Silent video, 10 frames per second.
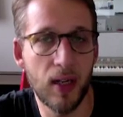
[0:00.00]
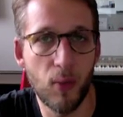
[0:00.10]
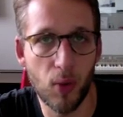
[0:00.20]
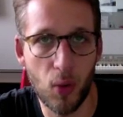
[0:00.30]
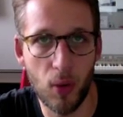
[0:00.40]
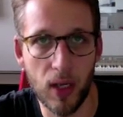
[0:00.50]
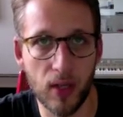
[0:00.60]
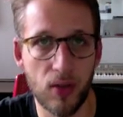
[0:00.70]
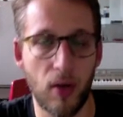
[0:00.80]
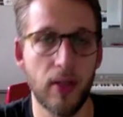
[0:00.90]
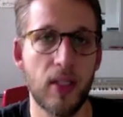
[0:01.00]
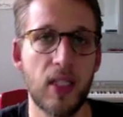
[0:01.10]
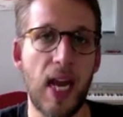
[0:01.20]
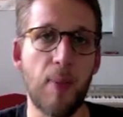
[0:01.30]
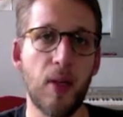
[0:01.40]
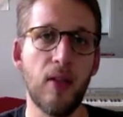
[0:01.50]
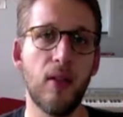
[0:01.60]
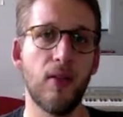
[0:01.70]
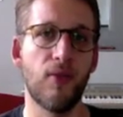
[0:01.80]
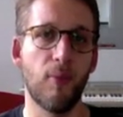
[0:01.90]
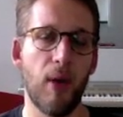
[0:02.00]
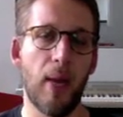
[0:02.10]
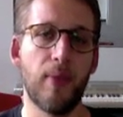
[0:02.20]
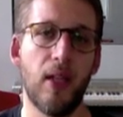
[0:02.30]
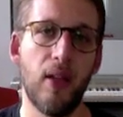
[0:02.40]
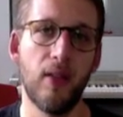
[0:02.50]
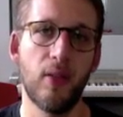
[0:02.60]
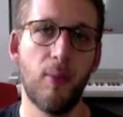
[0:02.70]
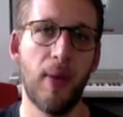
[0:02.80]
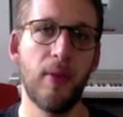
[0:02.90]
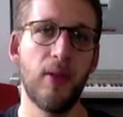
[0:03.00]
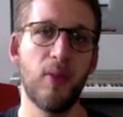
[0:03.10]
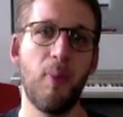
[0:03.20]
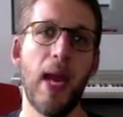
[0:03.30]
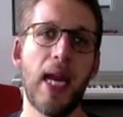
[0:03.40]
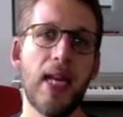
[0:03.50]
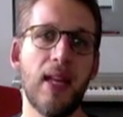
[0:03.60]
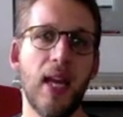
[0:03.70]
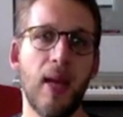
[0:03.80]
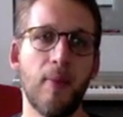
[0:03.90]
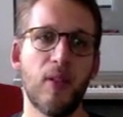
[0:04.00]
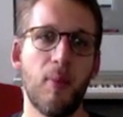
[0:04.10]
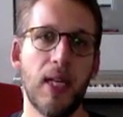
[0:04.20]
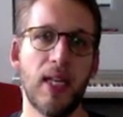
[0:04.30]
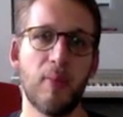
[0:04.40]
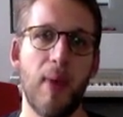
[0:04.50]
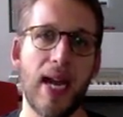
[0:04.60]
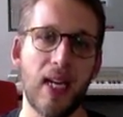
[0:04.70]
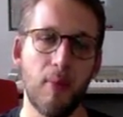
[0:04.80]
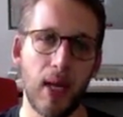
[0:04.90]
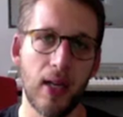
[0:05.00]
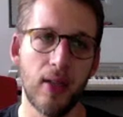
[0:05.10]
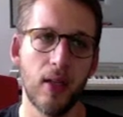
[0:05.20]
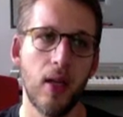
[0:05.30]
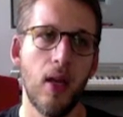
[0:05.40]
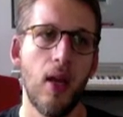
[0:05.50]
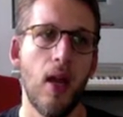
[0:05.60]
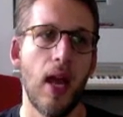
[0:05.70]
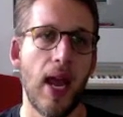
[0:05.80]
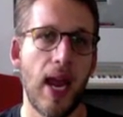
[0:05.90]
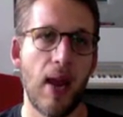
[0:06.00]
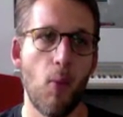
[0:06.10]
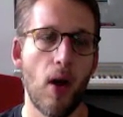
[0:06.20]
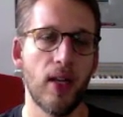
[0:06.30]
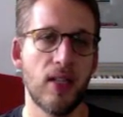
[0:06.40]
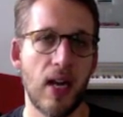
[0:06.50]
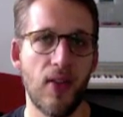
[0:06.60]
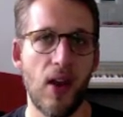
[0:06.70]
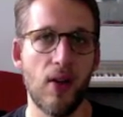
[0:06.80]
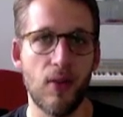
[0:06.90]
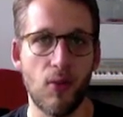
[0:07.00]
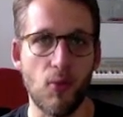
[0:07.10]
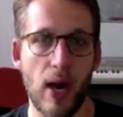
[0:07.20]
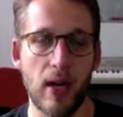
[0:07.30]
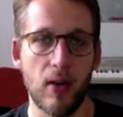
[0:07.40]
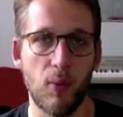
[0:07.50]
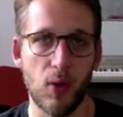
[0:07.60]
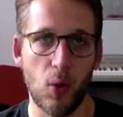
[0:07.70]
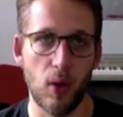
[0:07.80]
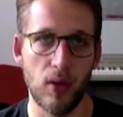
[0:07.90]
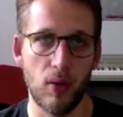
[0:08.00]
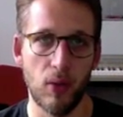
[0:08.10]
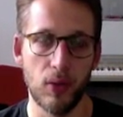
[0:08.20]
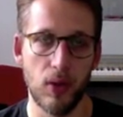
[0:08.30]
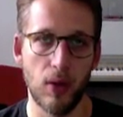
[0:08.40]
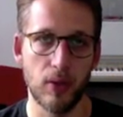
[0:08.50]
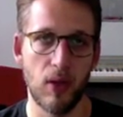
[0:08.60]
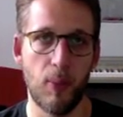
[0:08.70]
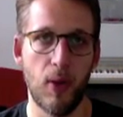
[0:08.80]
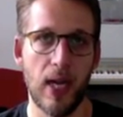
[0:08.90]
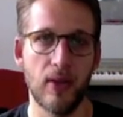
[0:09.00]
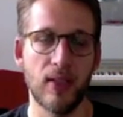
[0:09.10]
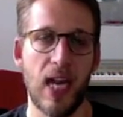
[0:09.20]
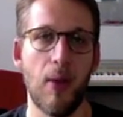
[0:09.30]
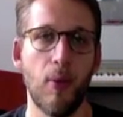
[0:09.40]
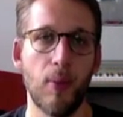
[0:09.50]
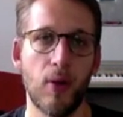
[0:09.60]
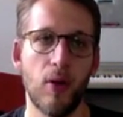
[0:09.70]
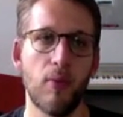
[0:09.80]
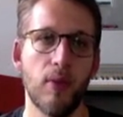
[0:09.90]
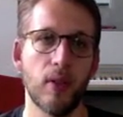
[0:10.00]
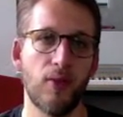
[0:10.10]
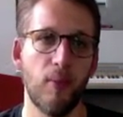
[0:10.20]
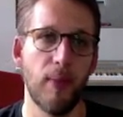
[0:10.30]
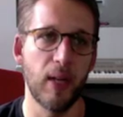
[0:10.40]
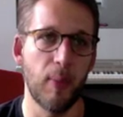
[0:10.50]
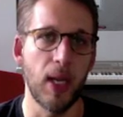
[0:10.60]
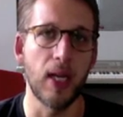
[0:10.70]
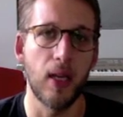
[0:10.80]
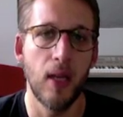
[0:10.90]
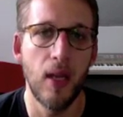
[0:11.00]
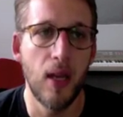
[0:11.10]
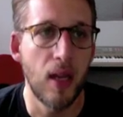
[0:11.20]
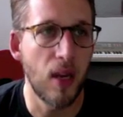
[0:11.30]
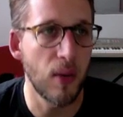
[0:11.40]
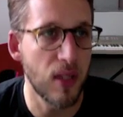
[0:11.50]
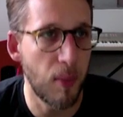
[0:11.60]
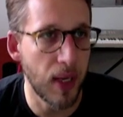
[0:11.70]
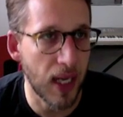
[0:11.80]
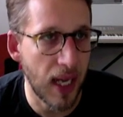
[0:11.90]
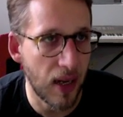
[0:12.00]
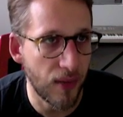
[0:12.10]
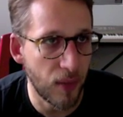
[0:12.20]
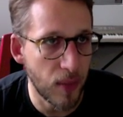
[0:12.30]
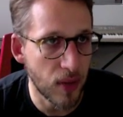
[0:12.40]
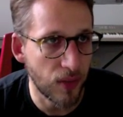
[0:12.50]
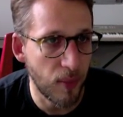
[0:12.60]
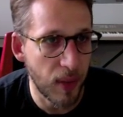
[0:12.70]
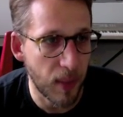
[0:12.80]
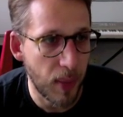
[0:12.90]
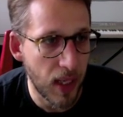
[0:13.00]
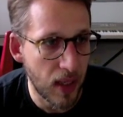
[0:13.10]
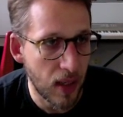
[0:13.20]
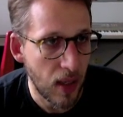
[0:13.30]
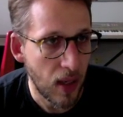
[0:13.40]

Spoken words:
and recording because they're on stipend from Bob Dylan. So Bob Dylan's paying them to be his backing band. And while he's not there, they're writing and recording their own songs. So they put out this album called Music from Big Pink. Here's the big hit from Music from Big Pink.